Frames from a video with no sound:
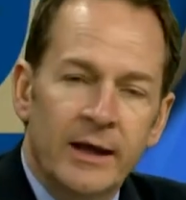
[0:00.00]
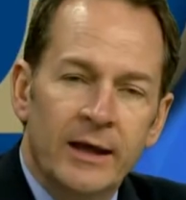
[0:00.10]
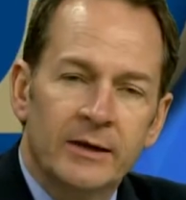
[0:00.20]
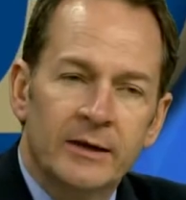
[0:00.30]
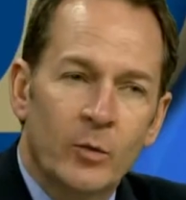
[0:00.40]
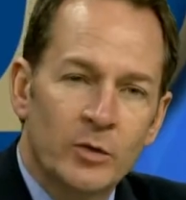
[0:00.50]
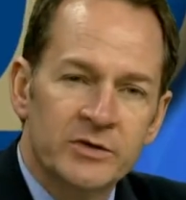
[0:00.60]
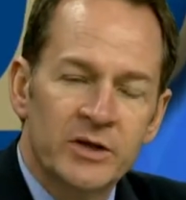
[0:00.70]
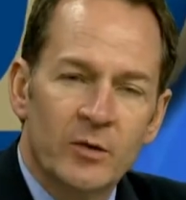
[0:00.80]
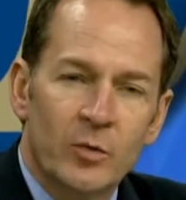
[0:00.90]
And
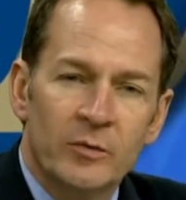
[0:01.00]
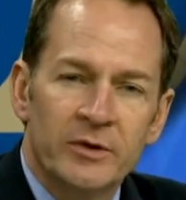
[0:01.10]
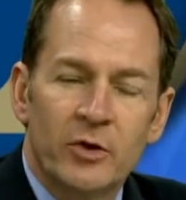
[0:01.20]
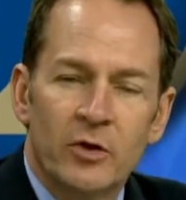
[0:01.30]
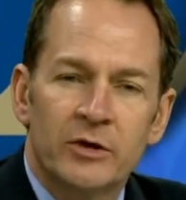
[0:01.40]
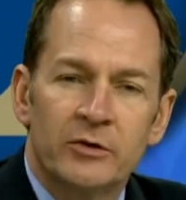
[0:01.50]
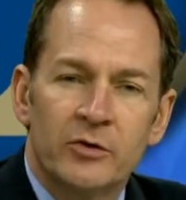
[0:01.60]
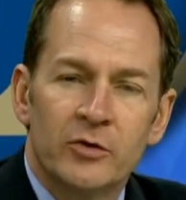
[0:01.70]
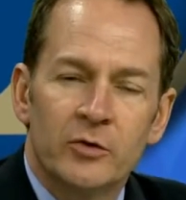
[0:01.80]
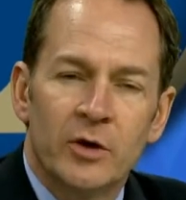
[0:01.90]
once again, we're going to be talking to
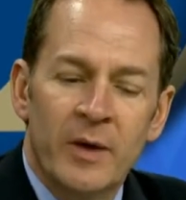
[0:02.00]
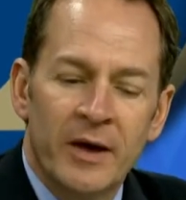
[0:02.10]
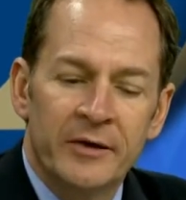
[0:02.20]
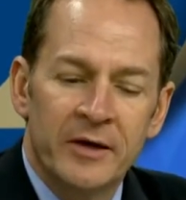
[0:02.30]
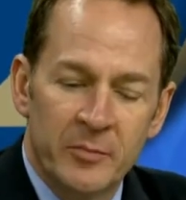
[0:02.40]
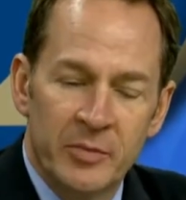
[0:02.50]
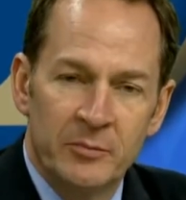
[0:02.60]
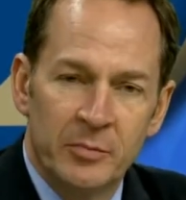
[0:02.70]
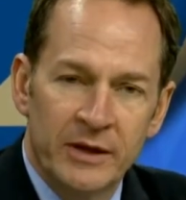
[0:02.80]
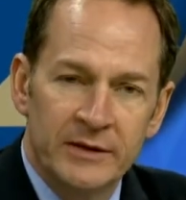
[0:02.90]
you about hip
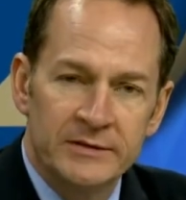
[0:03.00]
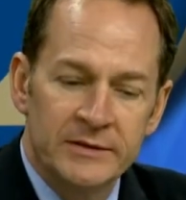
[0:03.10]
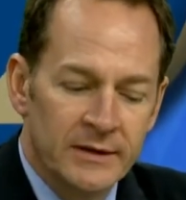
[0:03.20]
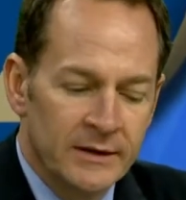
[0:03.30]
implants,